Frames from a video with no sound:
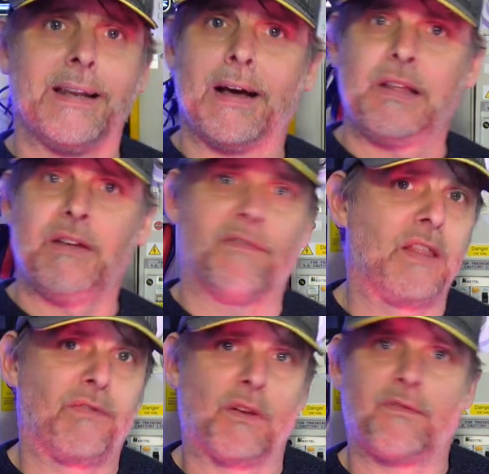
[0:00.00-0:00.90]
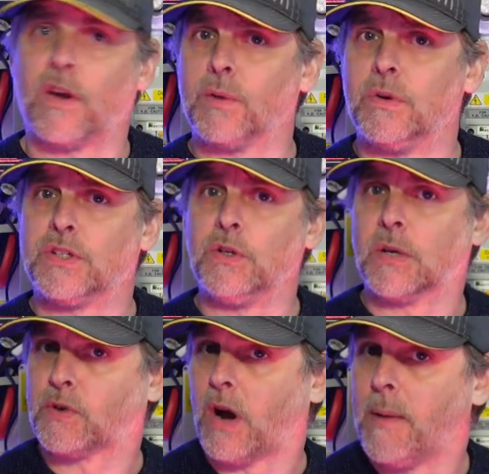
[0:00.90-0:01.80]
Now, the faithful followers who
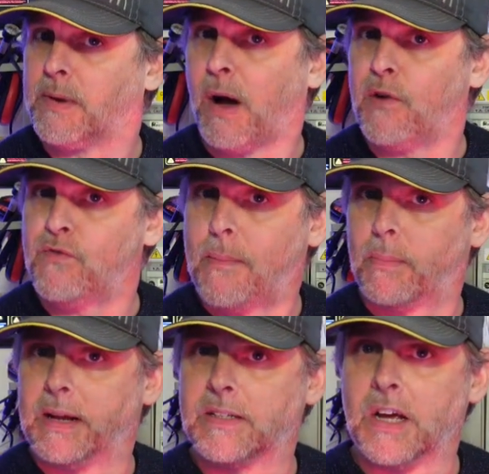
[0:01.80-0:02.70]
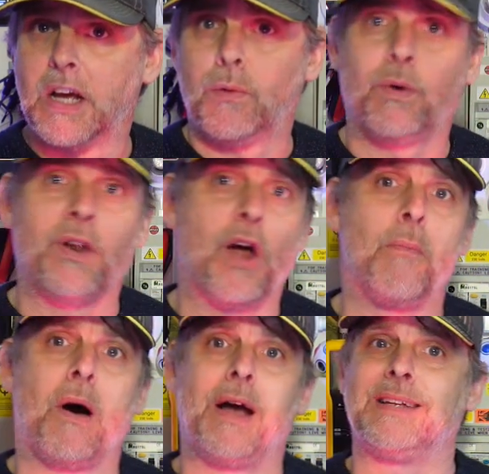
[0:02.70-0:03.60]
subscribe to my ramblings will know
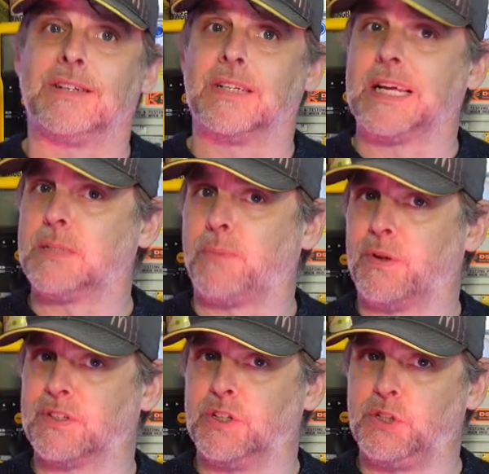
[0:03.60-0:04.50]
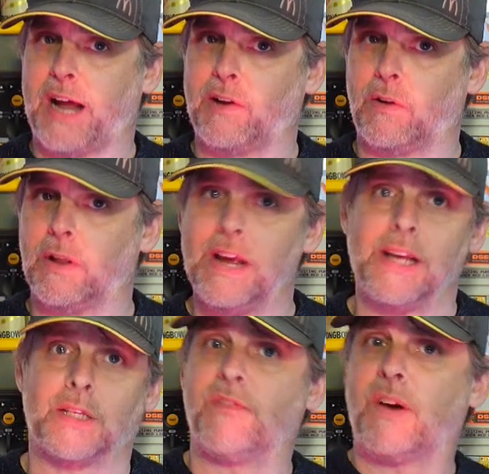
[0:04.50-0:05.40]
mine isn't a sponsored channel,
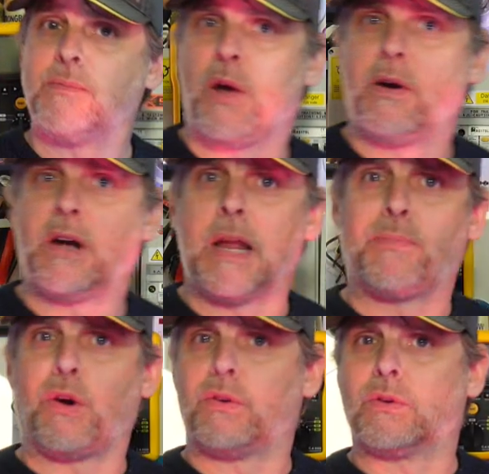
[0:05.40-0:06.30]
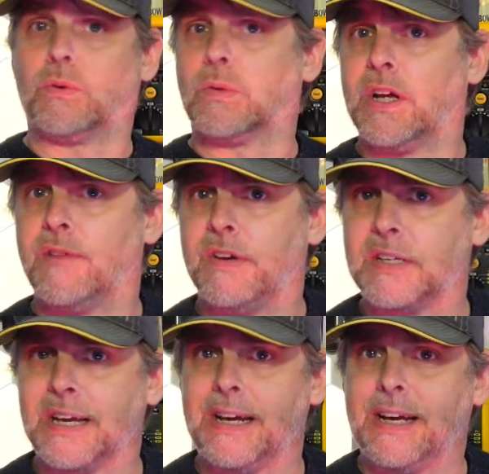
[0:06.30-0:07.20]
so if I'm showing a product or
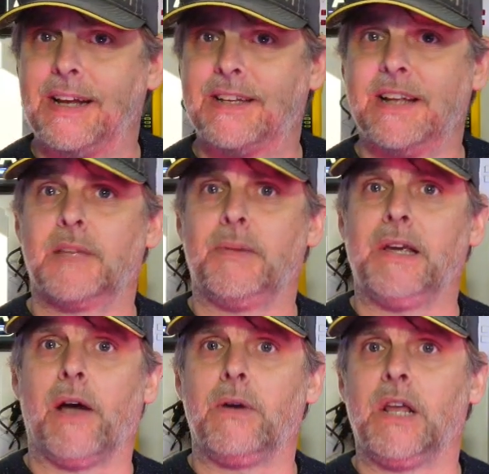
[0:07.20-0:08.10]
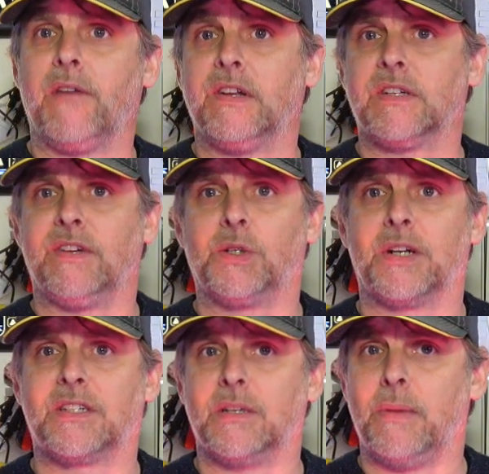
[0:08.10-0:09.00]
service, it tends to be only if it's of
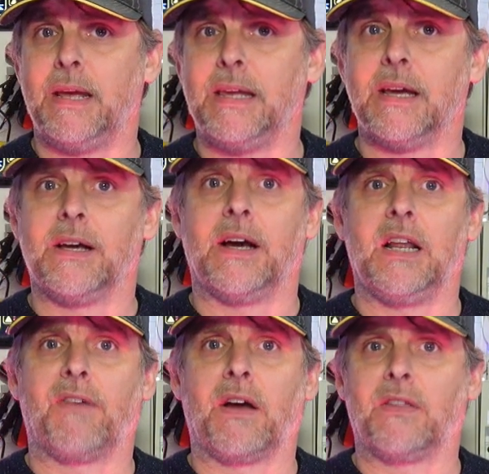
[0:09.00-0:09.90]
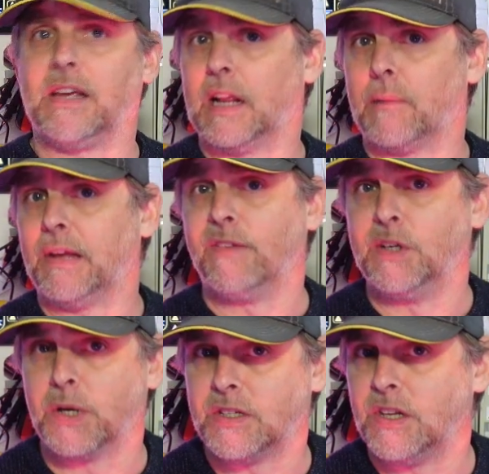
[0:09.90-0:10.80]
interest to me and if I think it'll be of
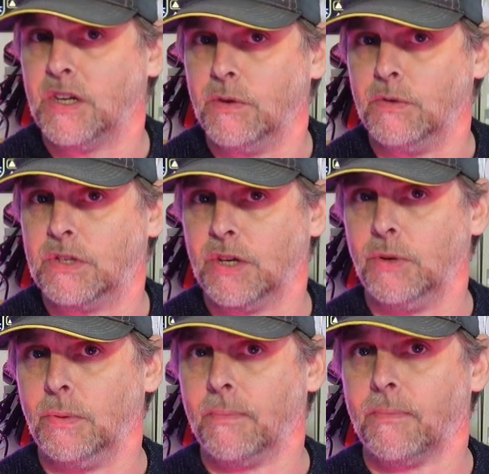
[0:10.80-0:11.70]
interest to you too.